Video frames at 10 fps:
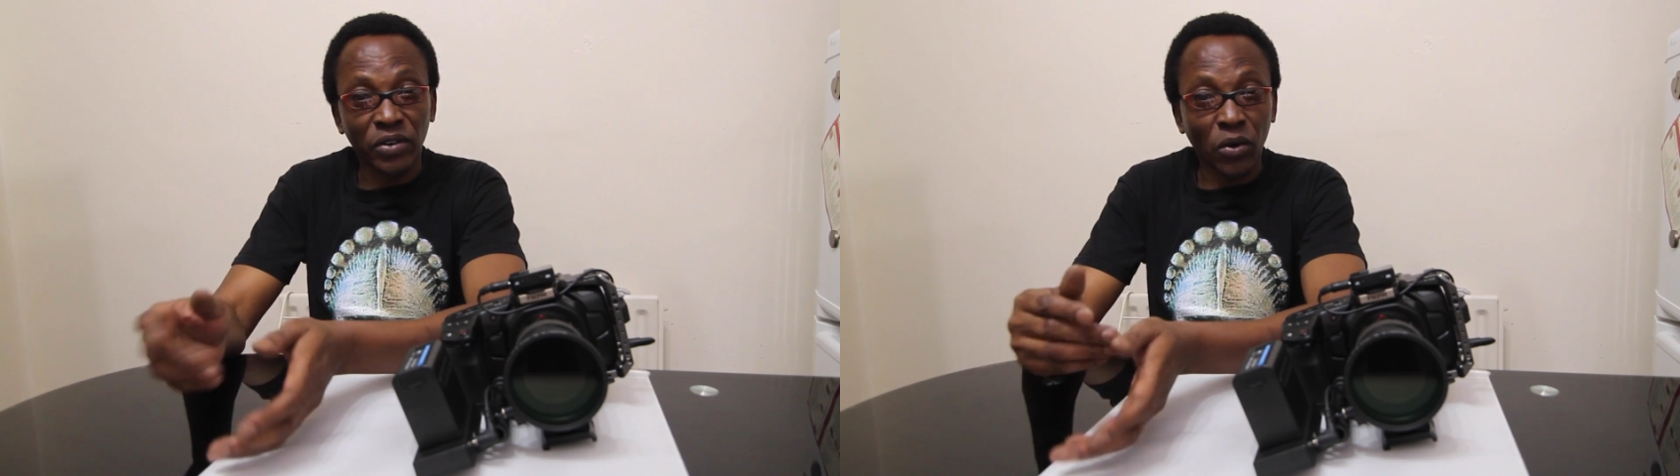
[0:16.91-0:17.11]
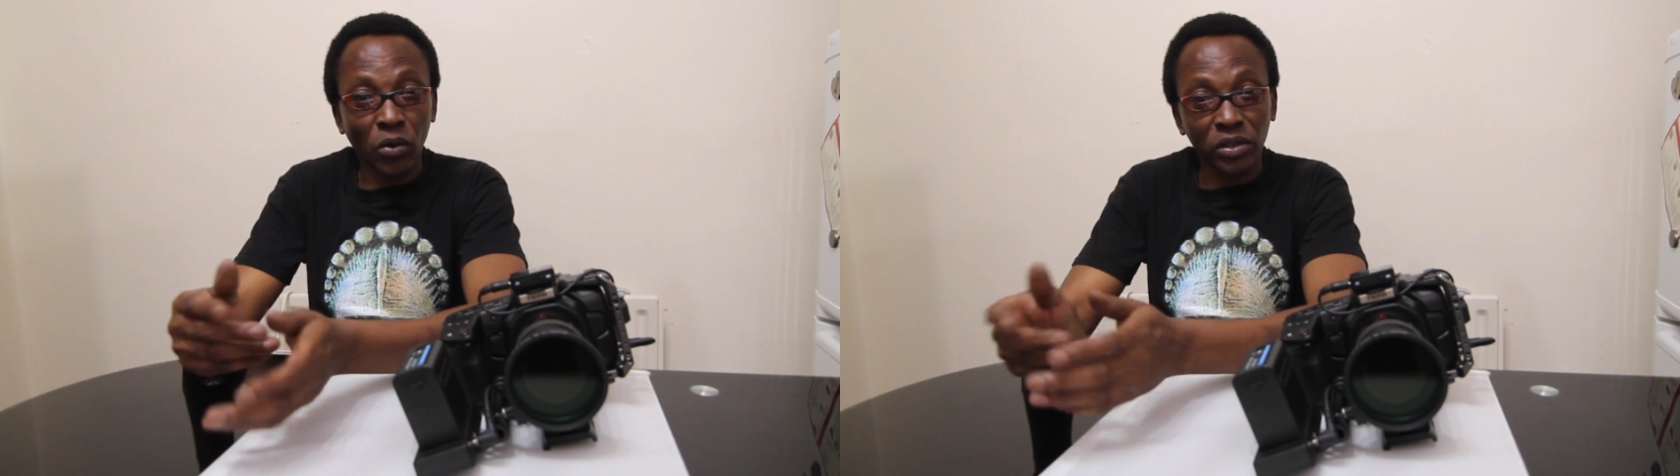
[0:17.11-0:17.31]

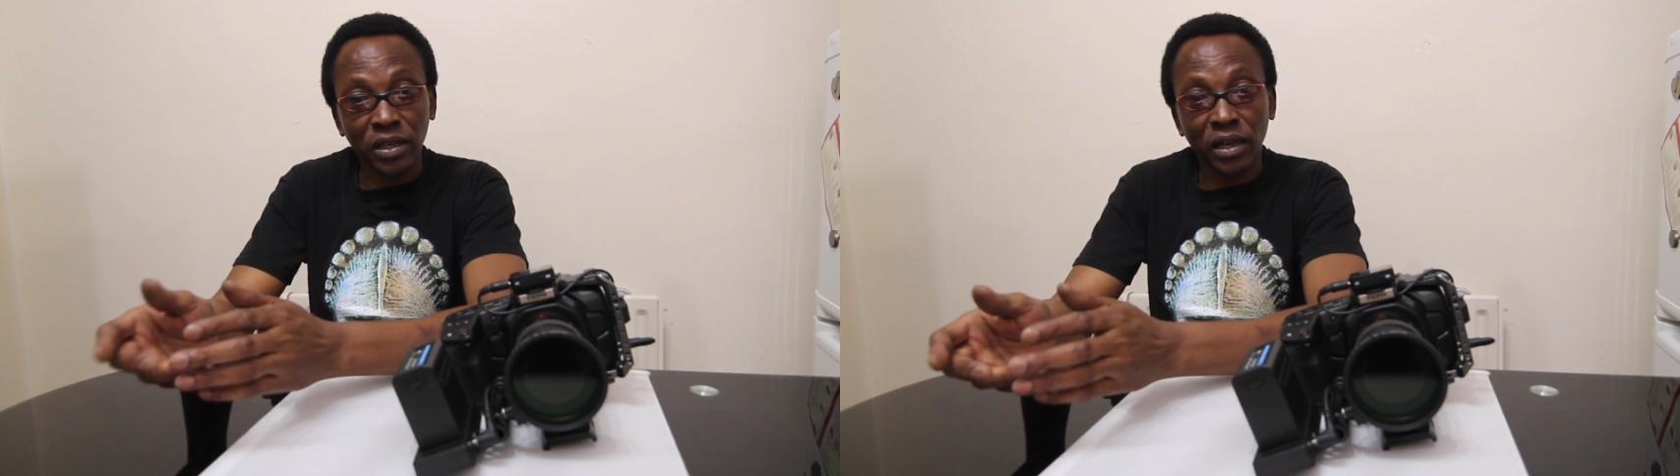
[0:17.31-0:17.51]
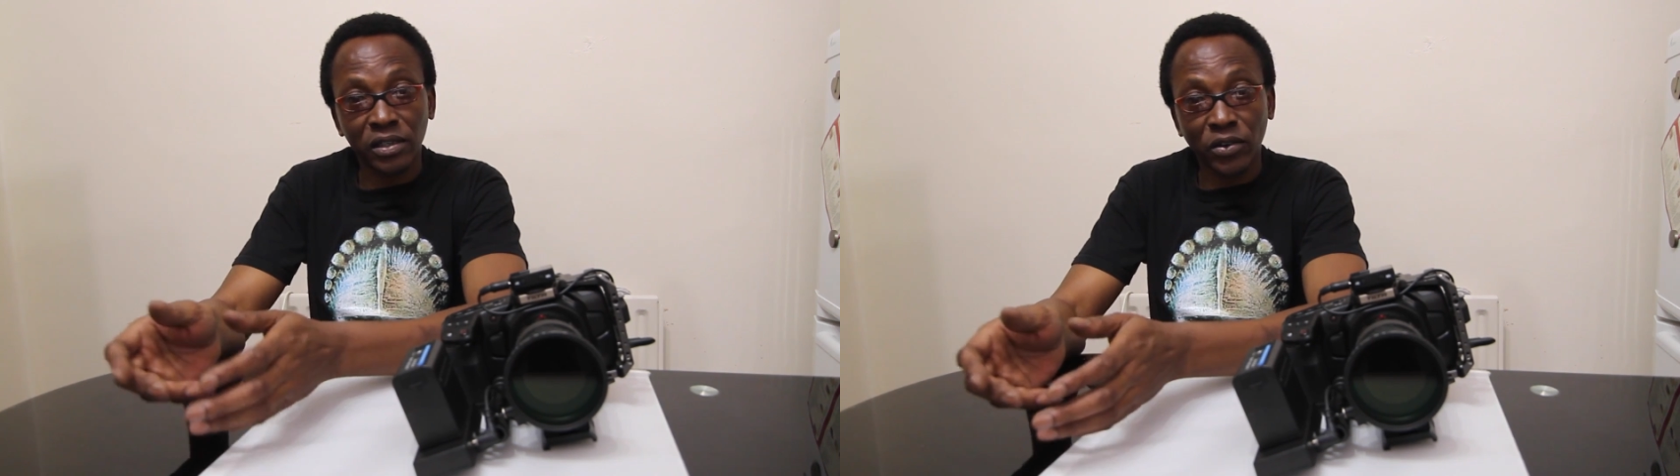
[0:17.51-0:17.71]
record,
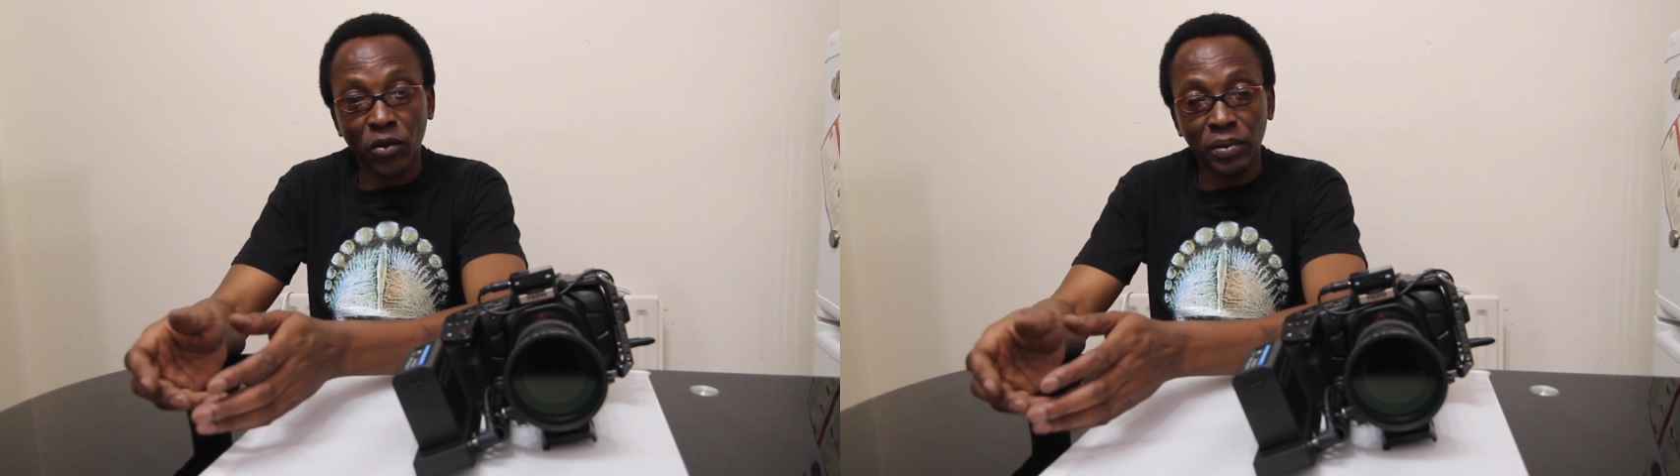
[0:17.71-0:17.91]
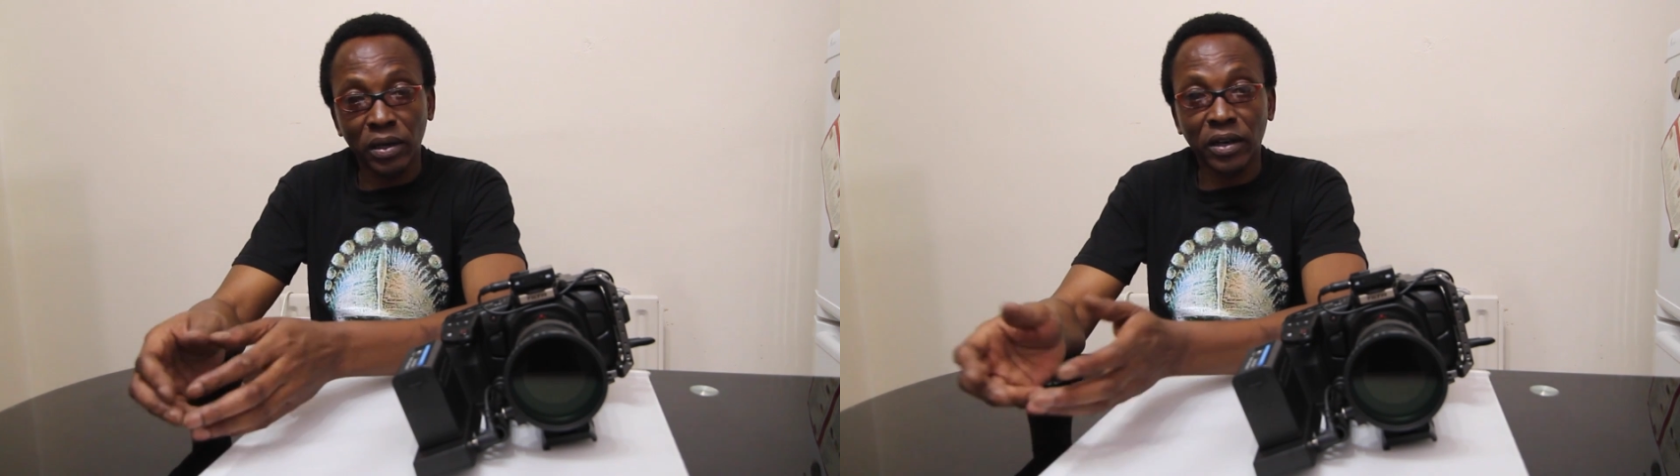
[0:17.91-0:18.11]
start,
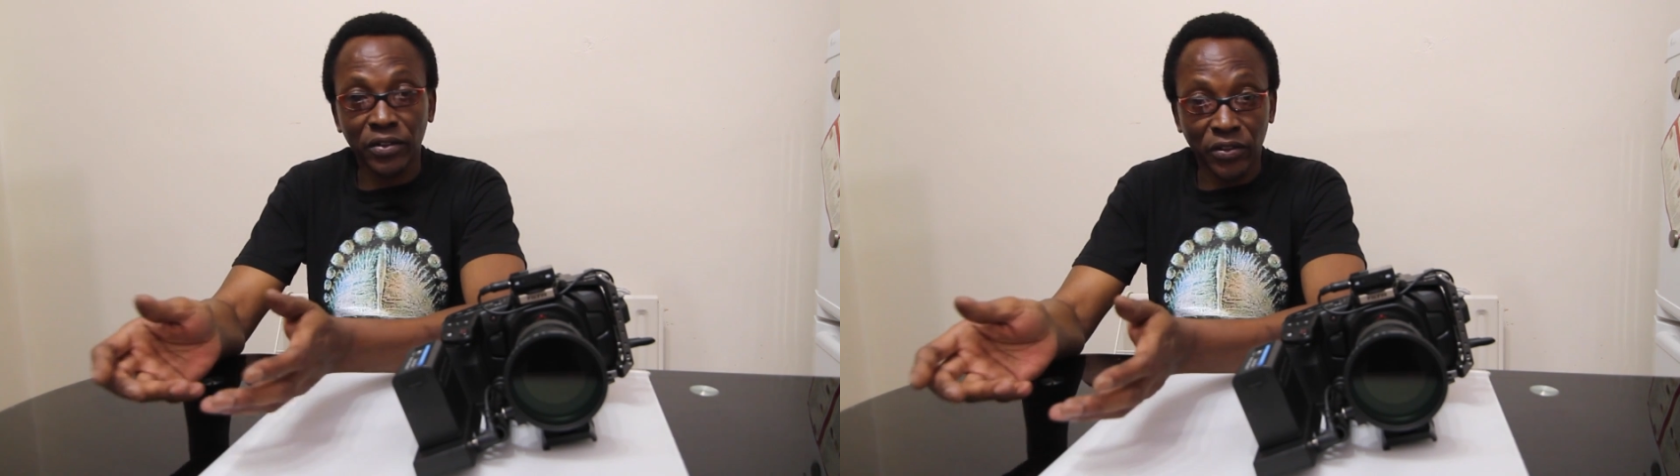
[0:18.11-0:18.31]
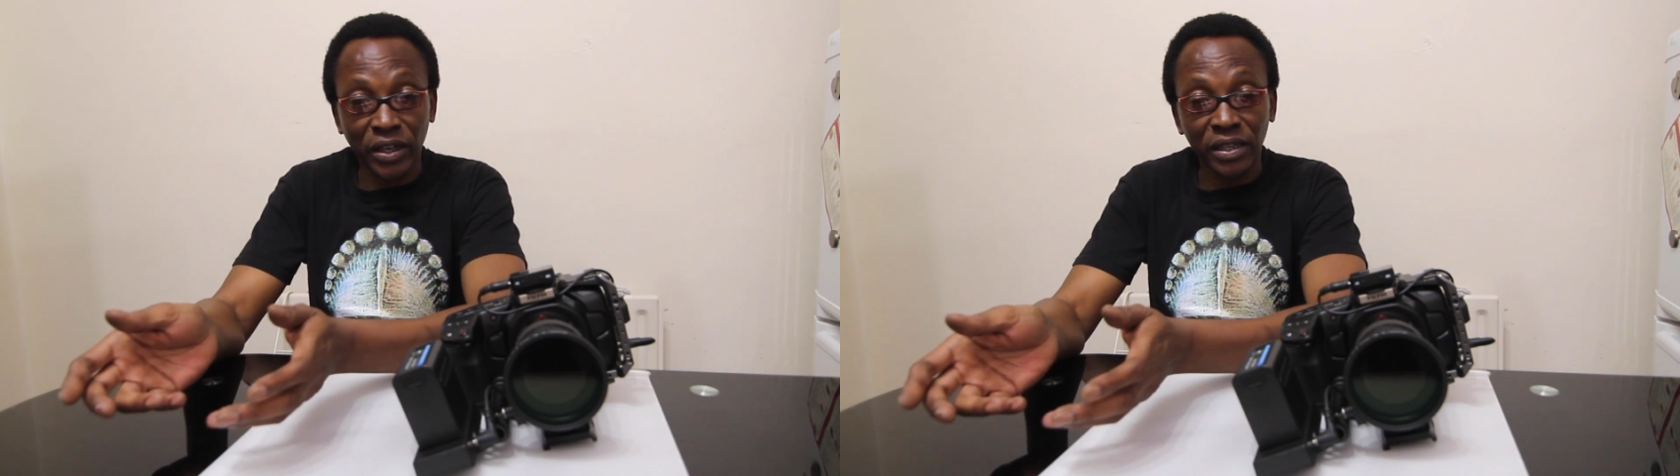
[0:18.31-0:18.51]
stop and
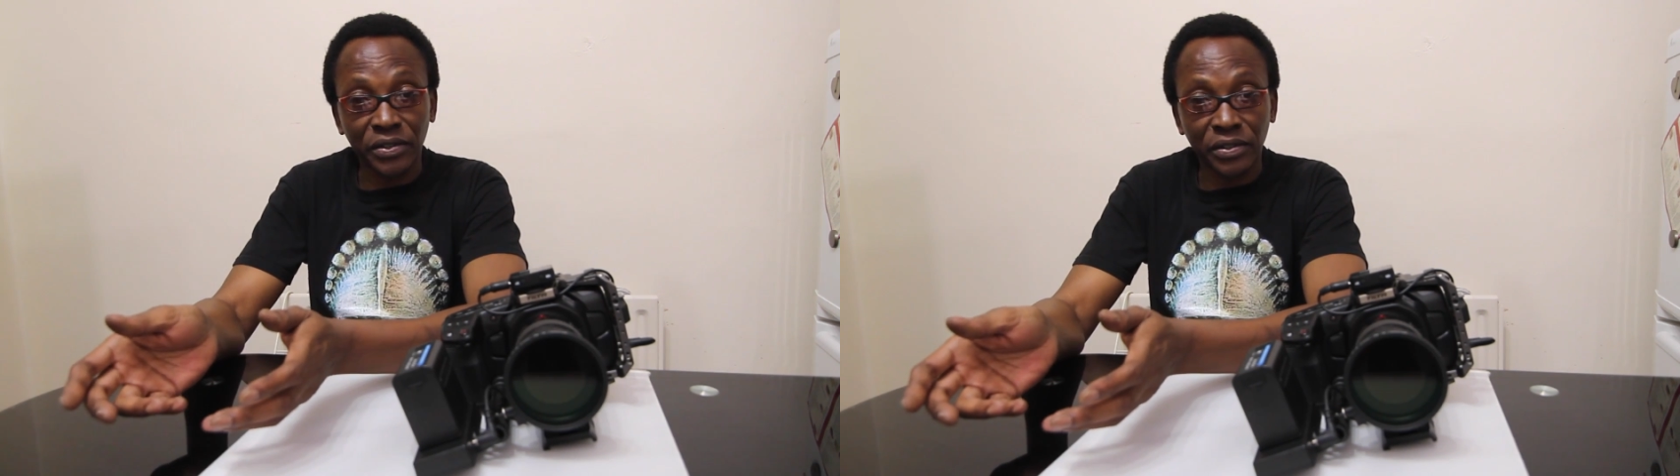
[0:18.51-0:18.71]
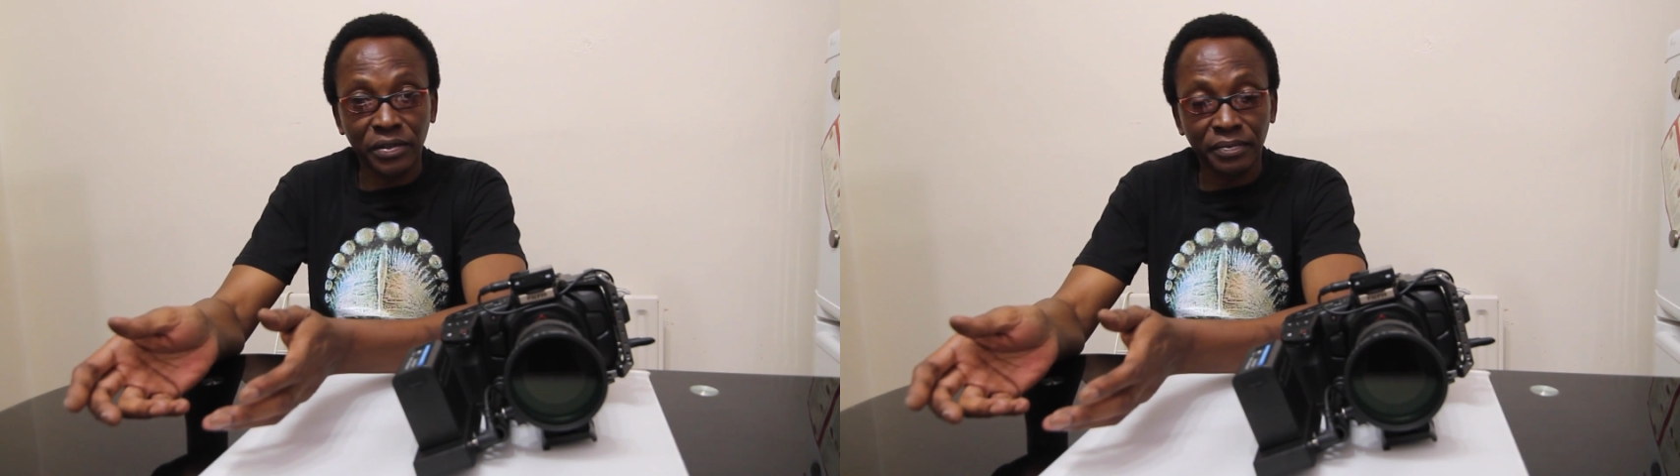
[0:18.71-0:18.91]
other
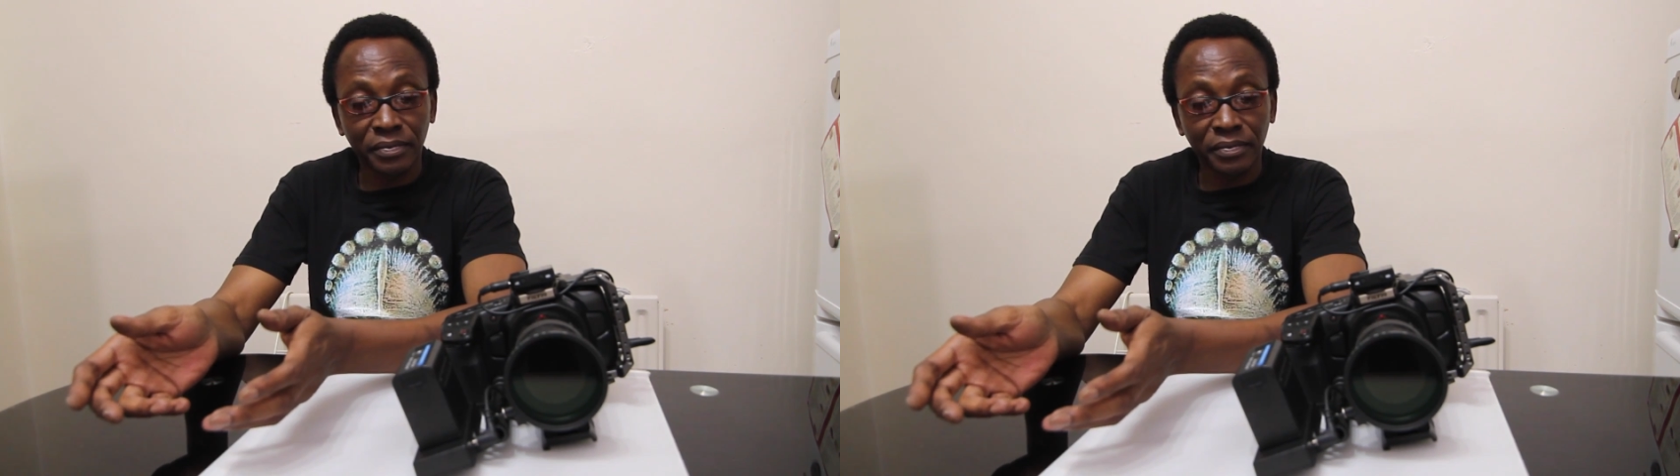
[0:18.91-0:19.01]
things.